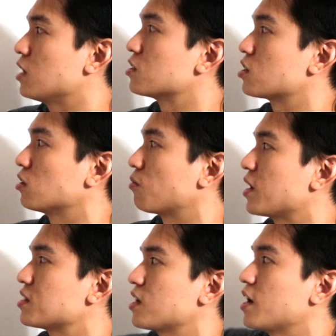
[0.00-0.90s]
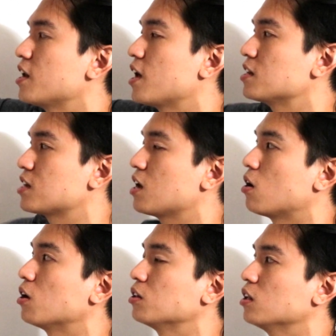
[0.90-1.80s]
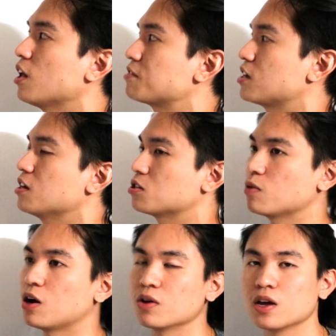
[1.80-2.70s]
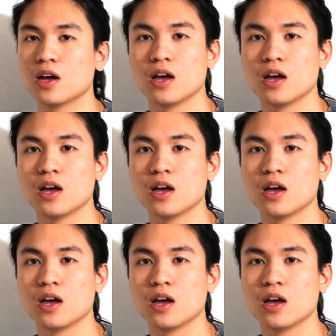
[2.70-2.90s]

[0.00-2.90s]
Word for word: is on the right side and 10 on the left side as well.